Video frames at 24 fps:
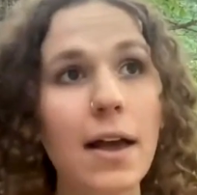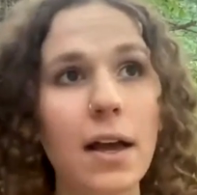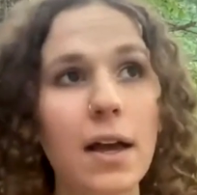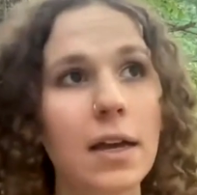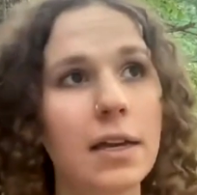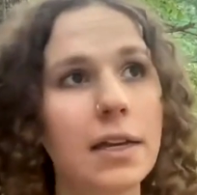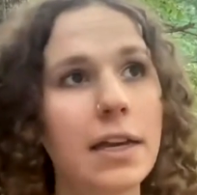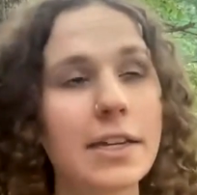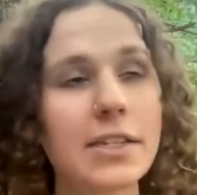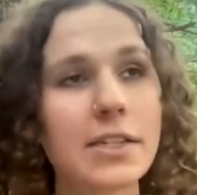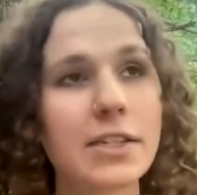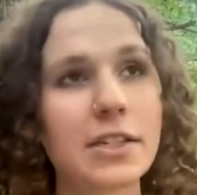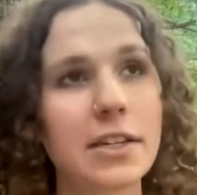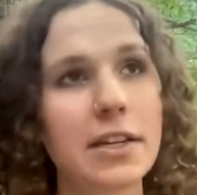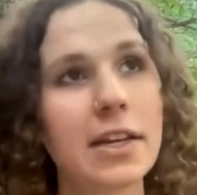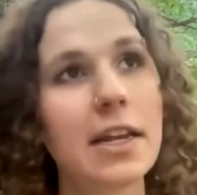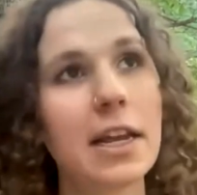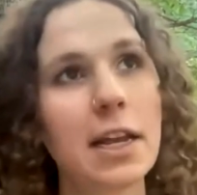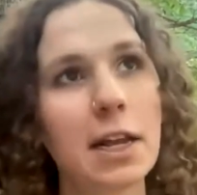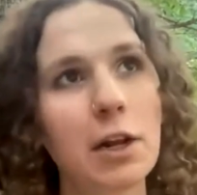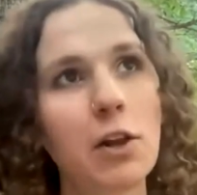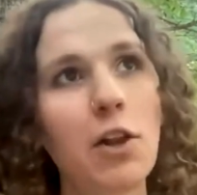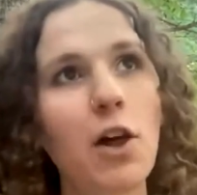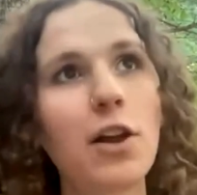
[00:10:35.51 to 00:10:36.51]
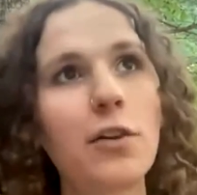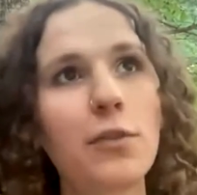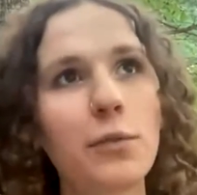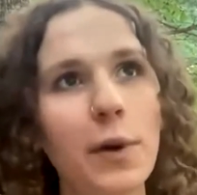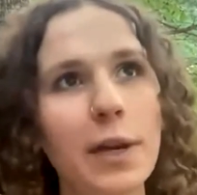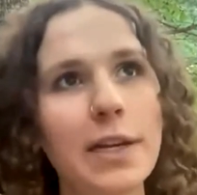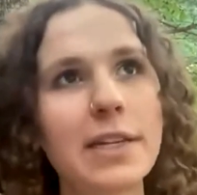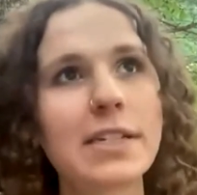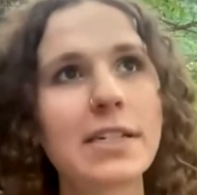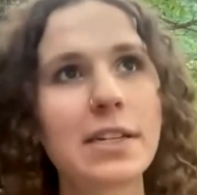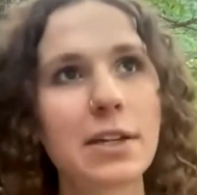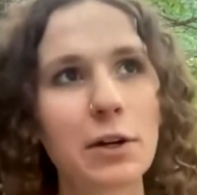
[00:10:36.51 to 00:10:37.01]
I guess in a lot of
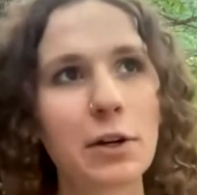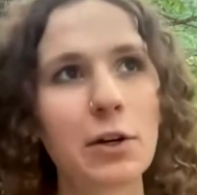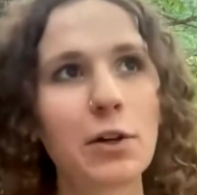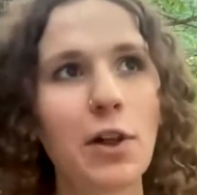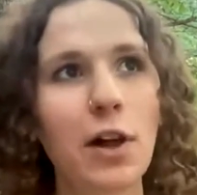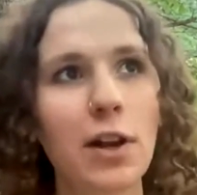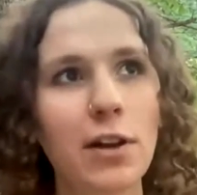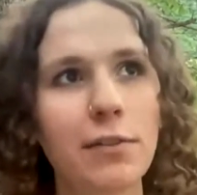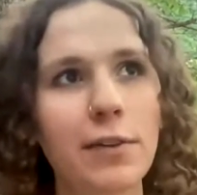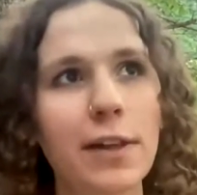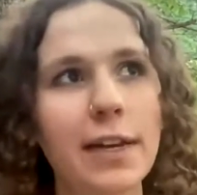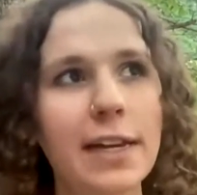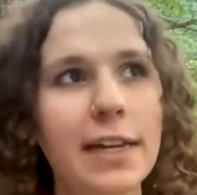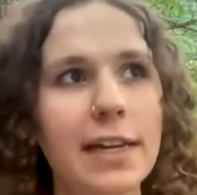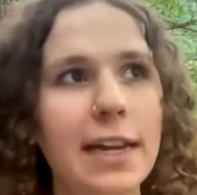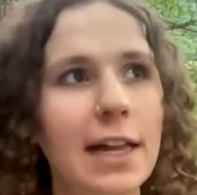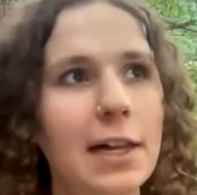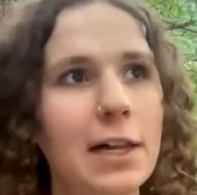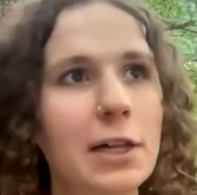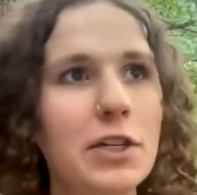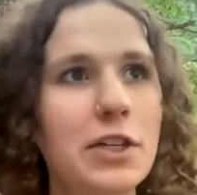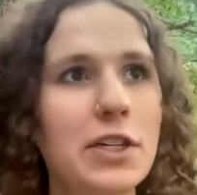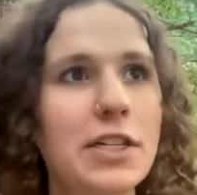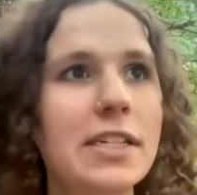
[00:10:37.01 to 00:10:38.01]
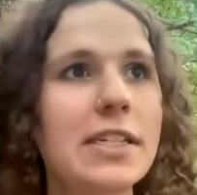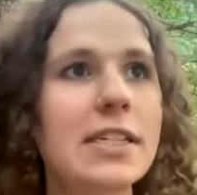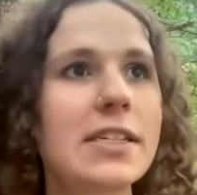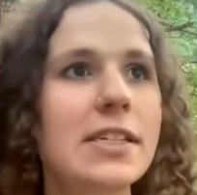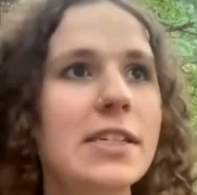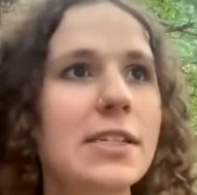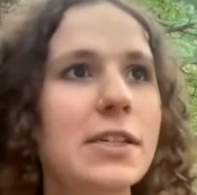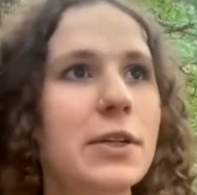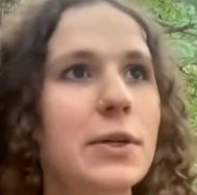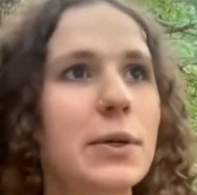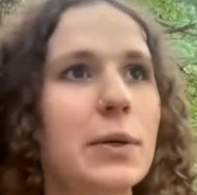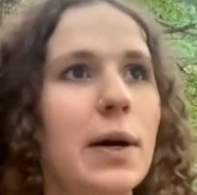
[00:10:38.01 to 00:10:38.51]
ways there are a lot of like analogies
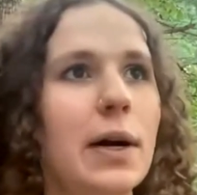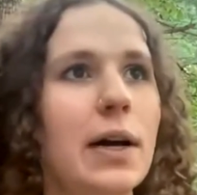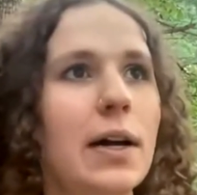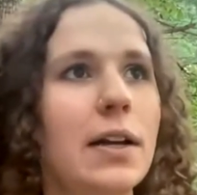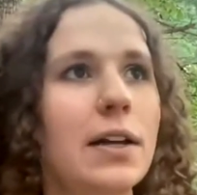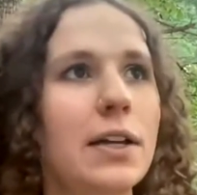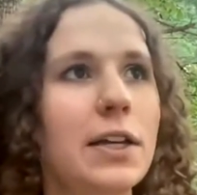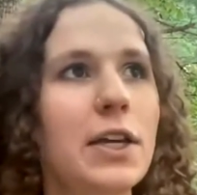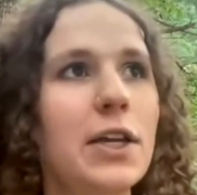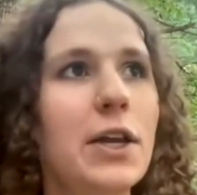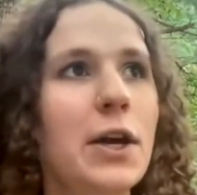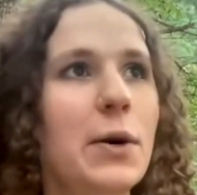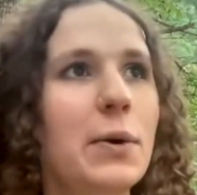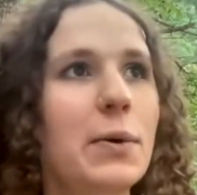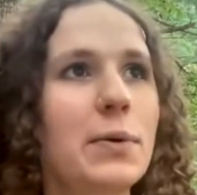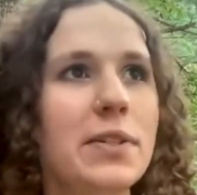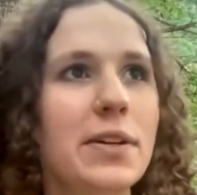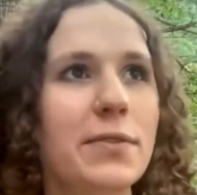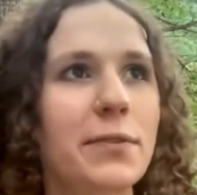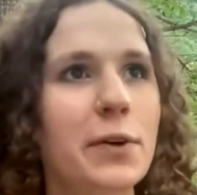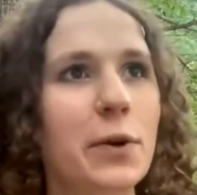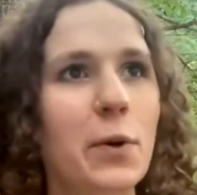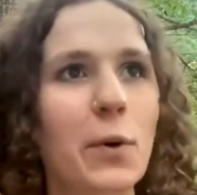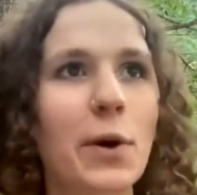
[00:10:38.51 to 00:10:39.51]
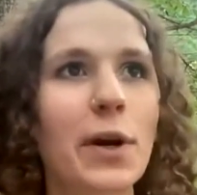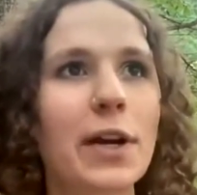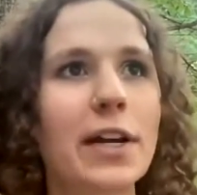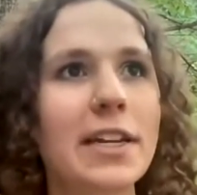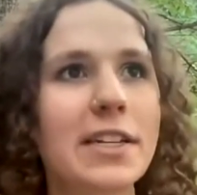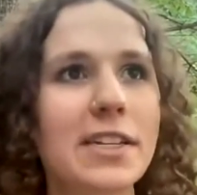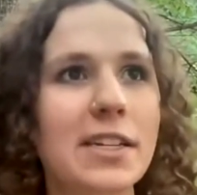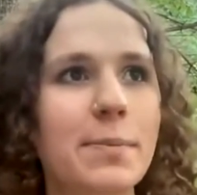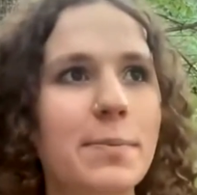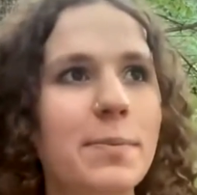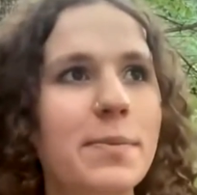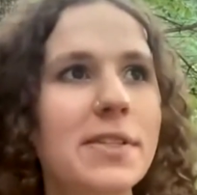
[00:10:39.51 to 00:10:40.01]
to different
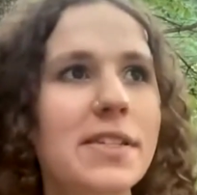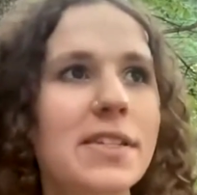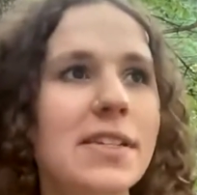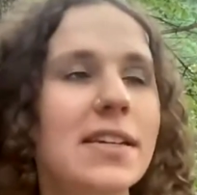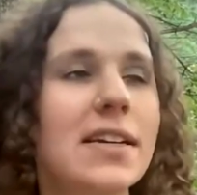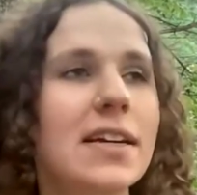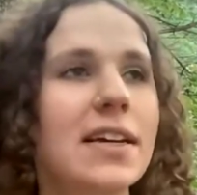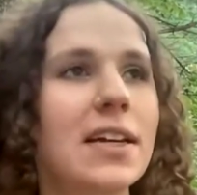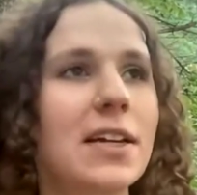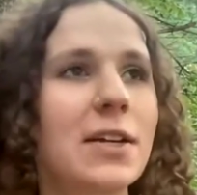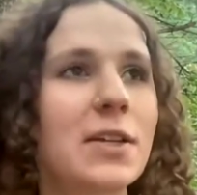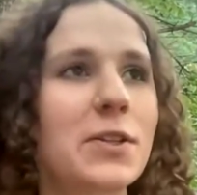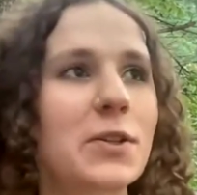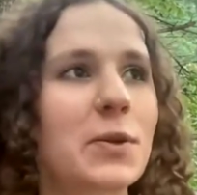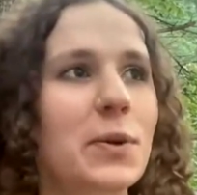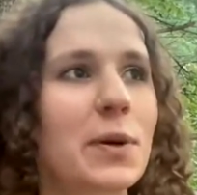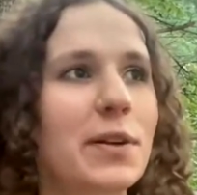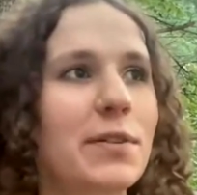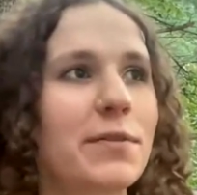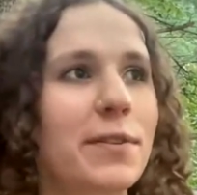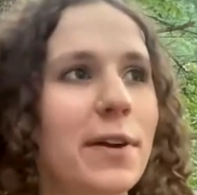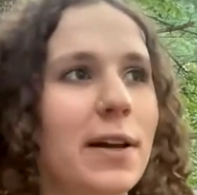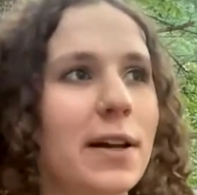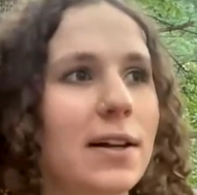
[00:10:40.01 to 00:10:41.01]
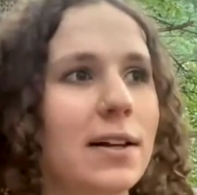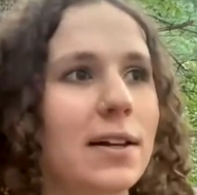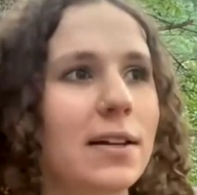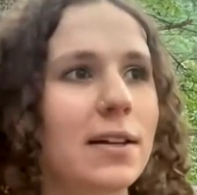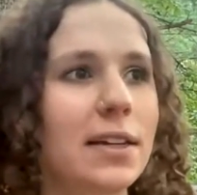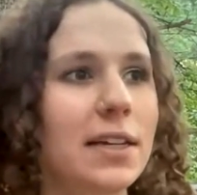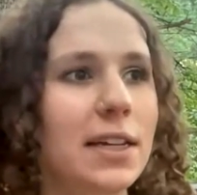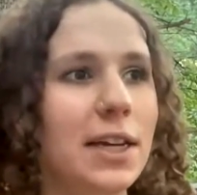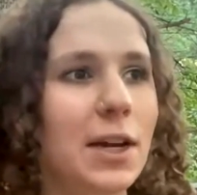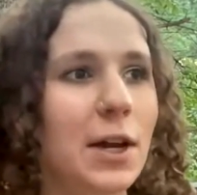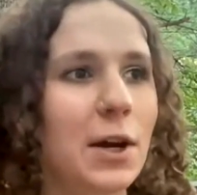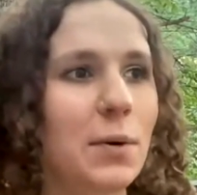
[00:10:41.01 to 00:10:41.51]
organisms sort of
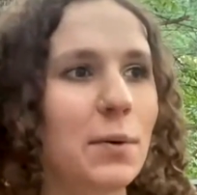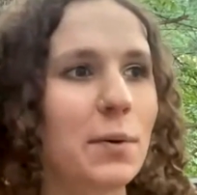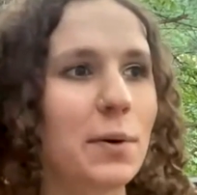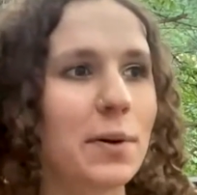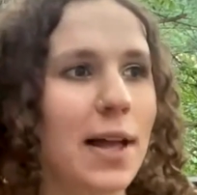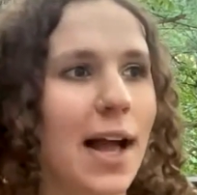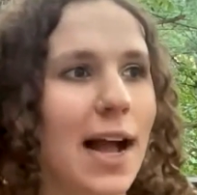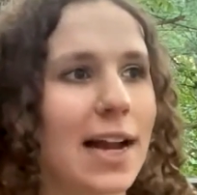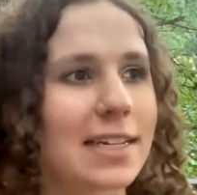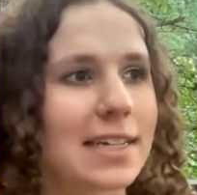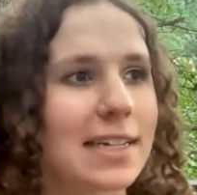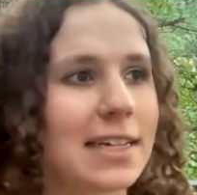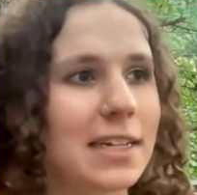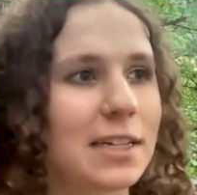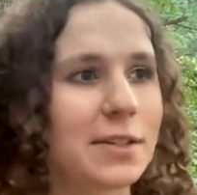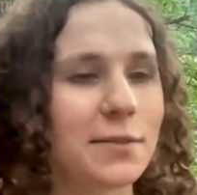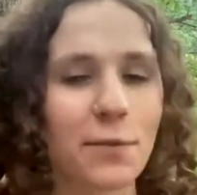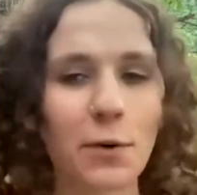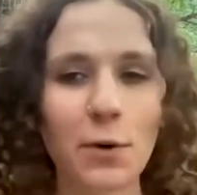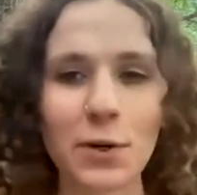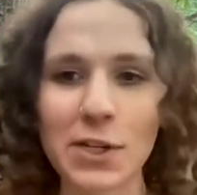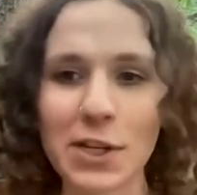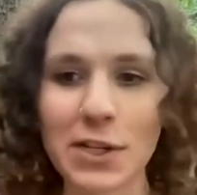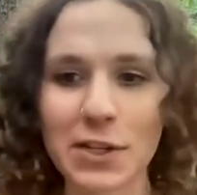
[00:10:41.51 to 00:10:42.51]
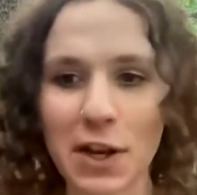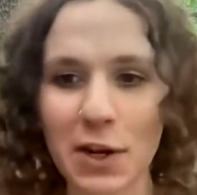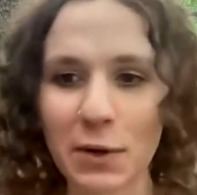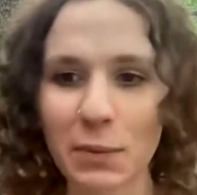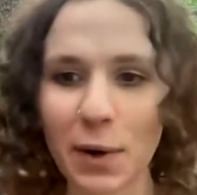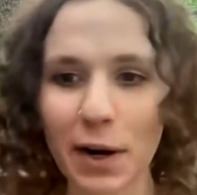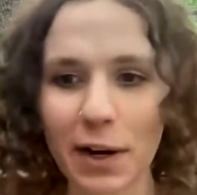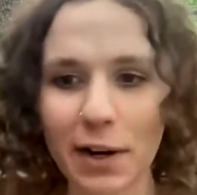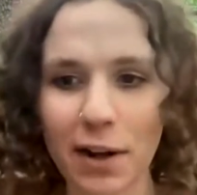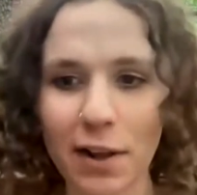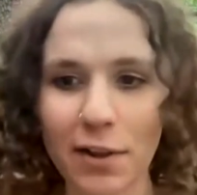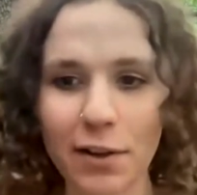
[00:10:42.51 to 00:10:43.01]
acting as forces on
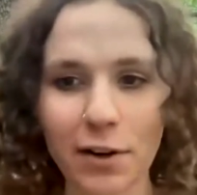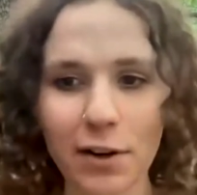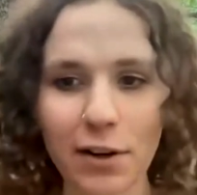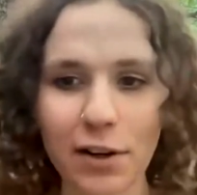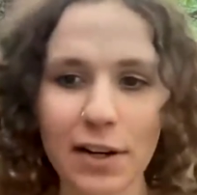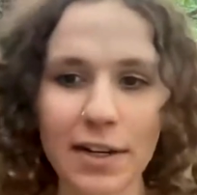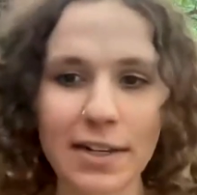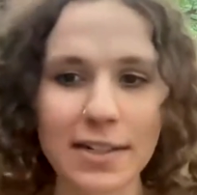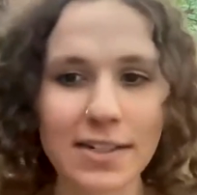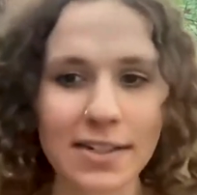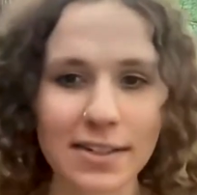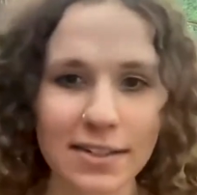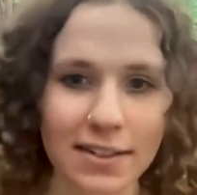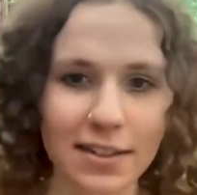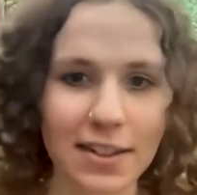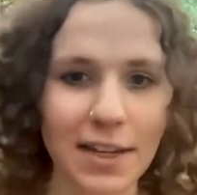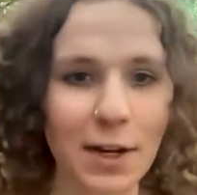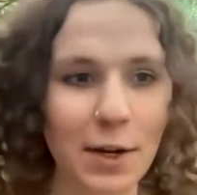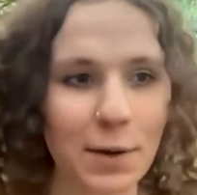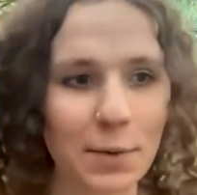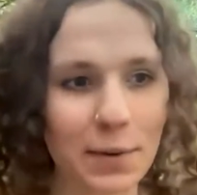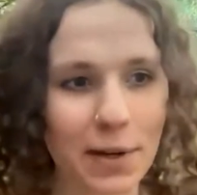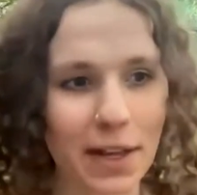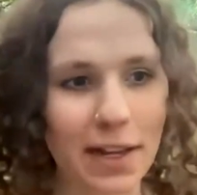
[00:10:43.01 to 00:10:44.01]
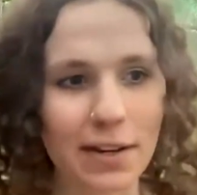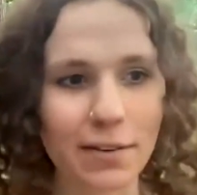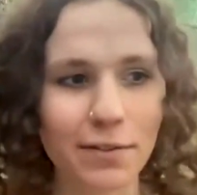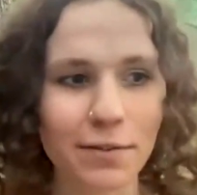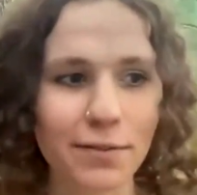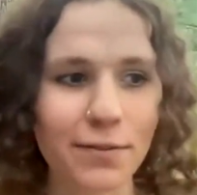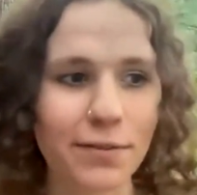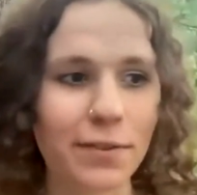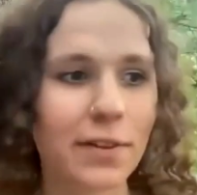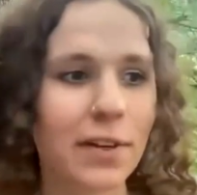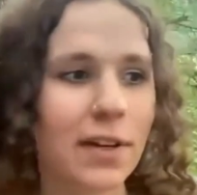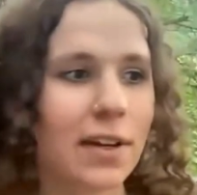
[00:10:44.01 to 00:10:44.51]
one another and kind
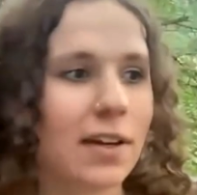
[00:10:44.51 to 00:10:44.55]
of